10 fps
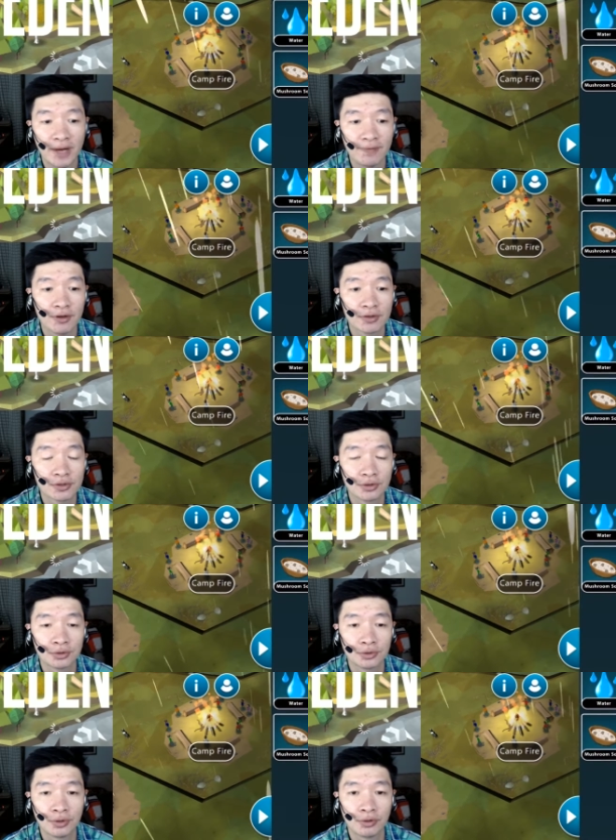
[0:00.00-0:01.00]
also
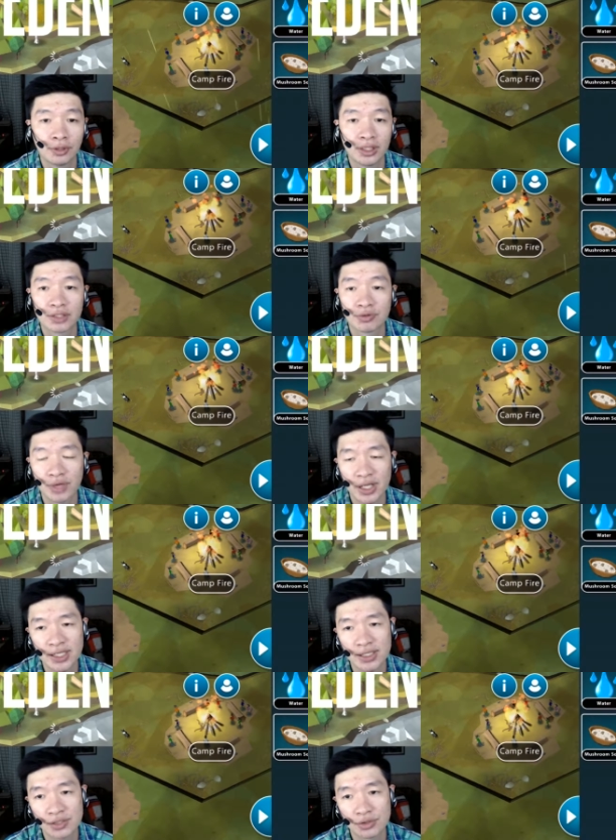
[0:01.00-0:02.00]
to
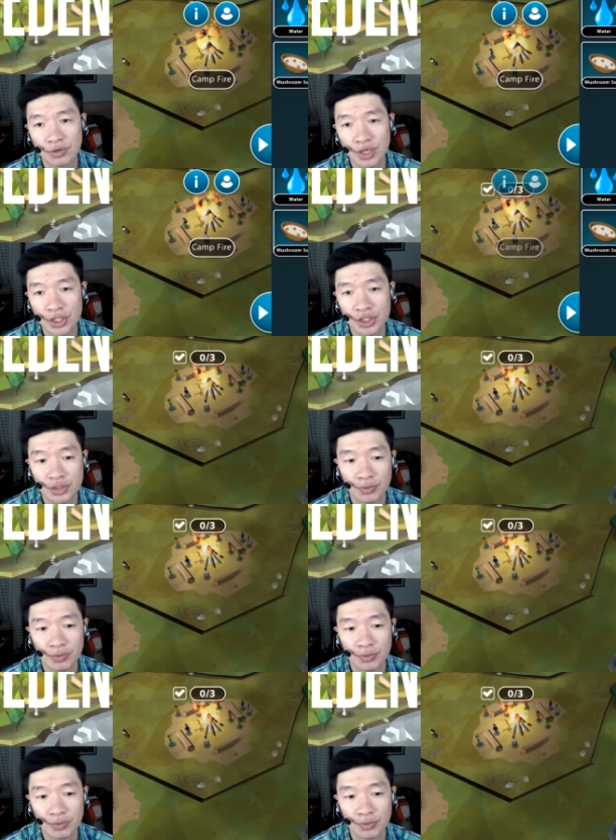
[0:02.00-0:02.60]
increase the storage.